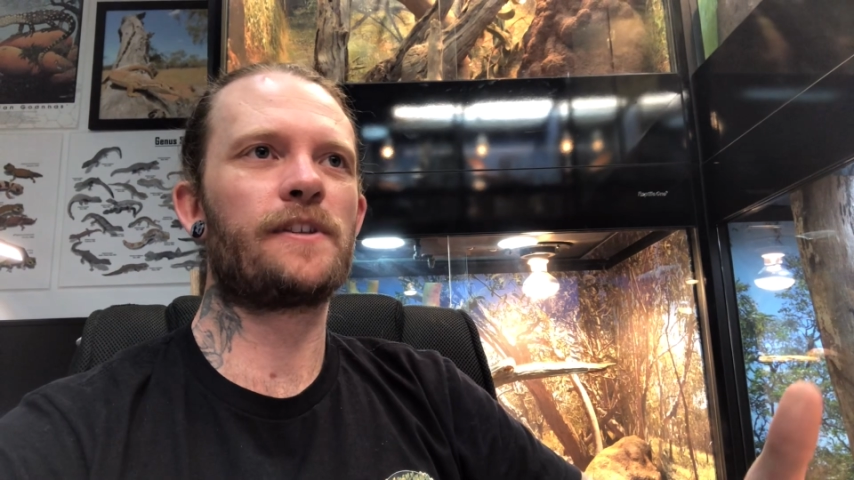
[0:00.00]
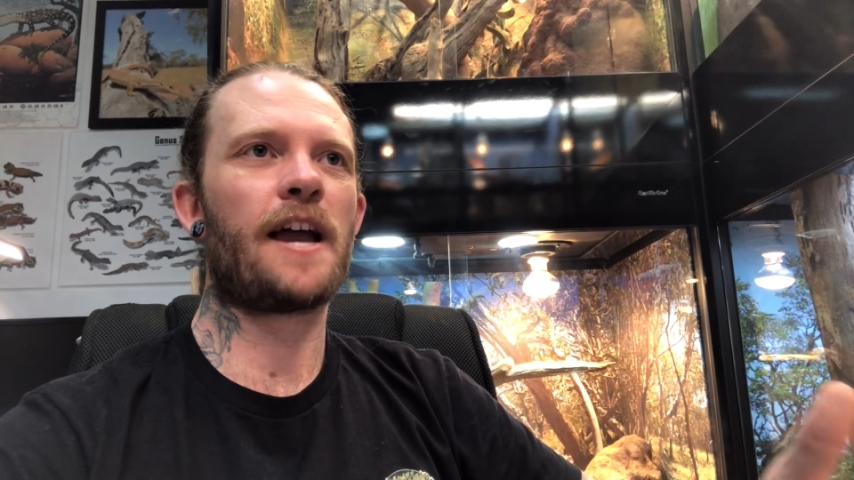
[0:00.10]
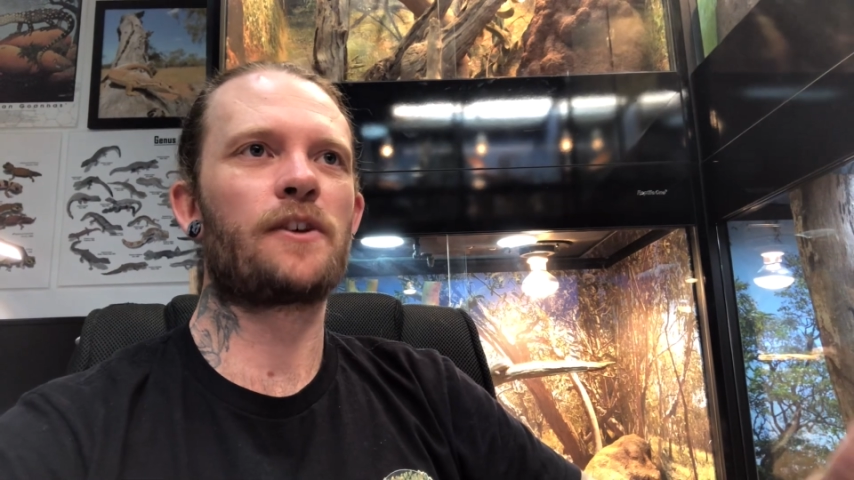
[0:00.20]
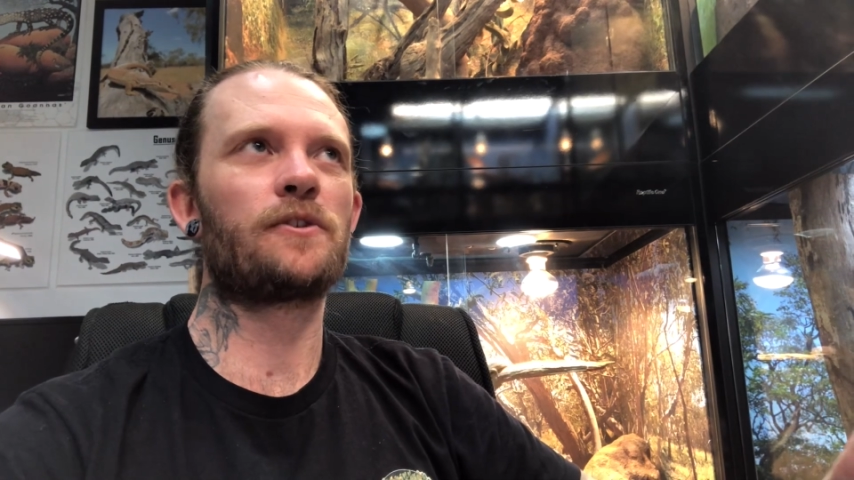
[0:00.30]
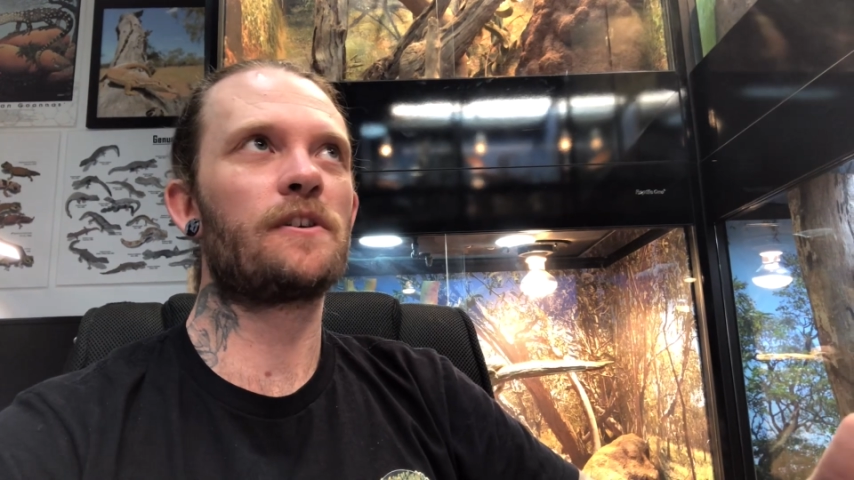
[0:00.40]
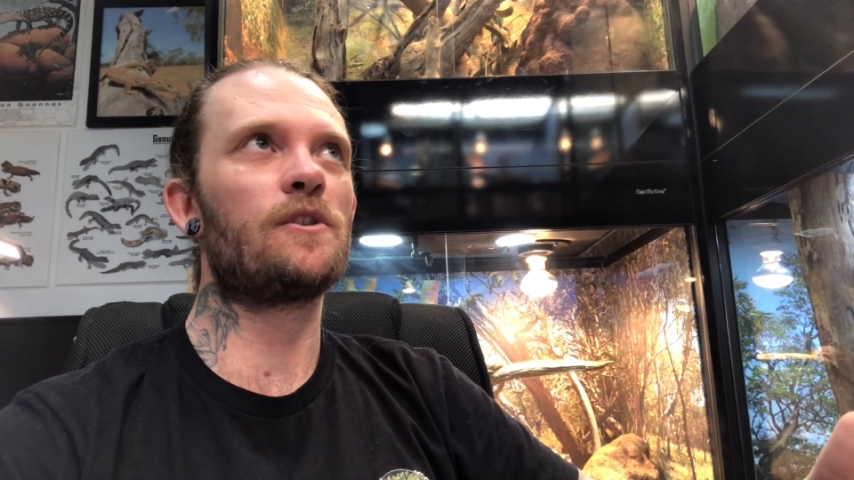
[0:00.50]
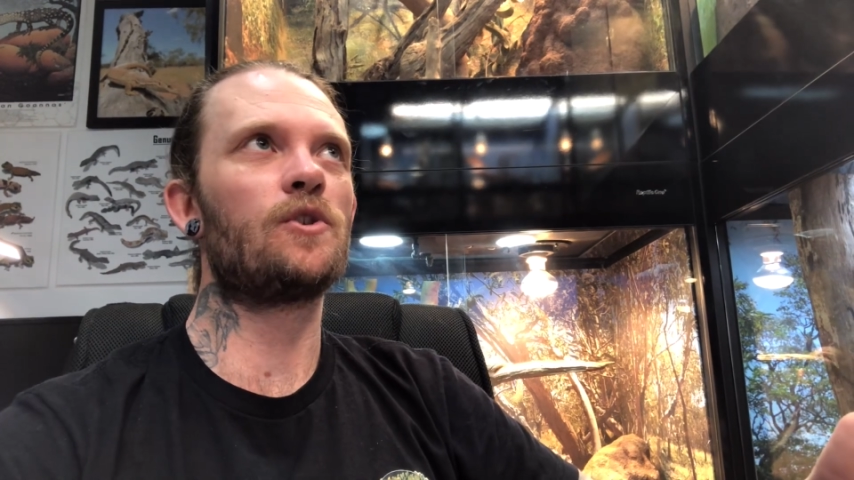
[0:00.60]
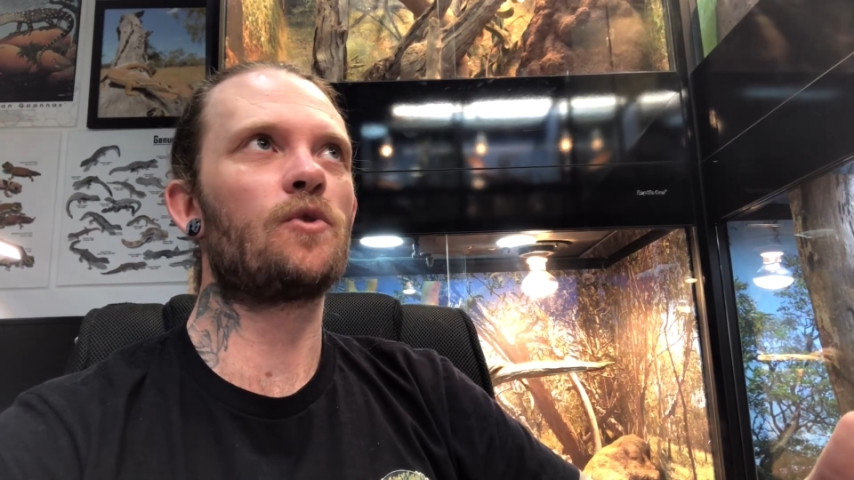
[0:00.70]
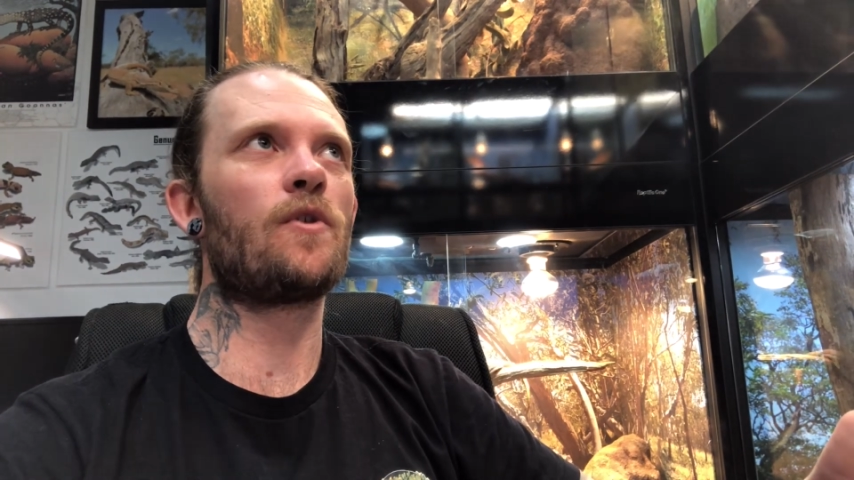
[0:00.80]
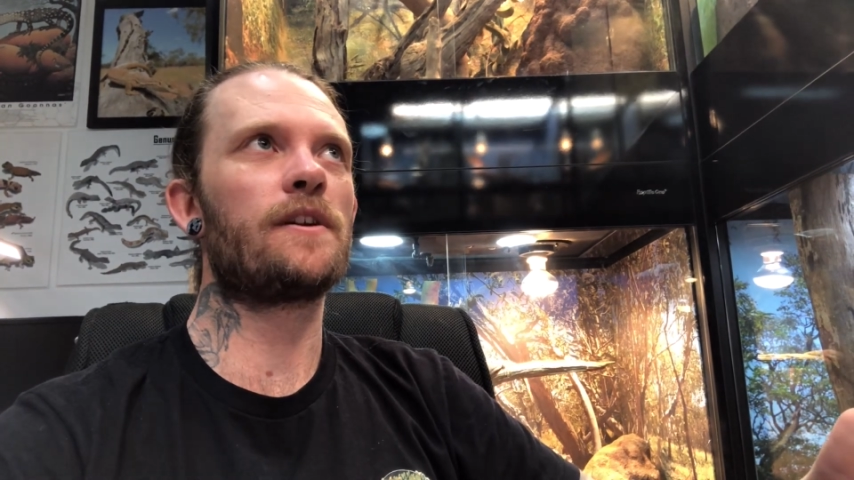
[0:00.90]
to actually
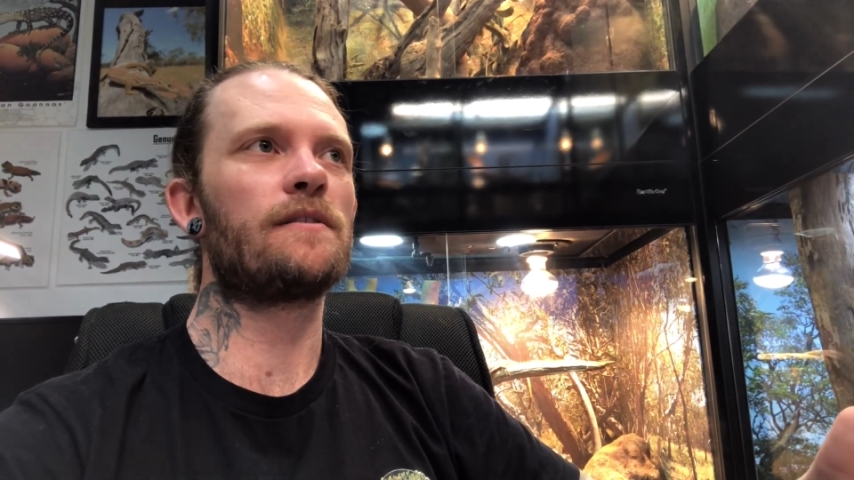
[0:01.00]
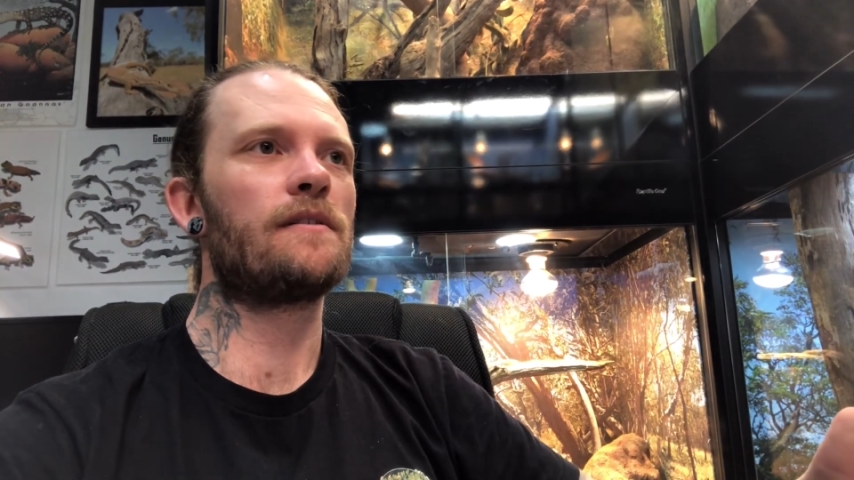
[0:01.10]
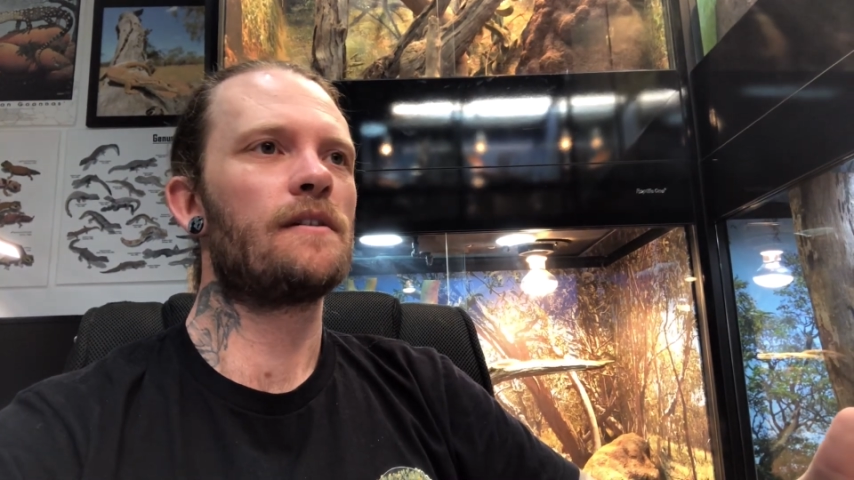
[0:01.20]
enjoy,